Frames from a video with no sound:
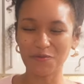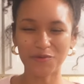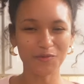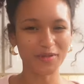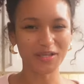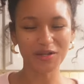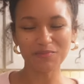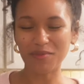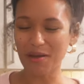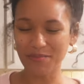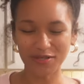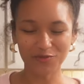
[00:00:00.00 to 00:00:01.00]
We would be in
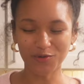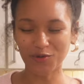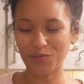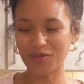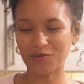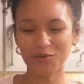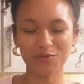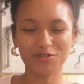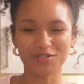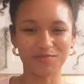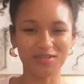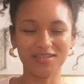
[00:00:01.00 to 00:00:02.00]
my bedroom and we would
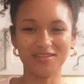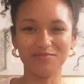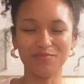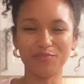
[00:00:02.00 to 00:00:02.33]
just be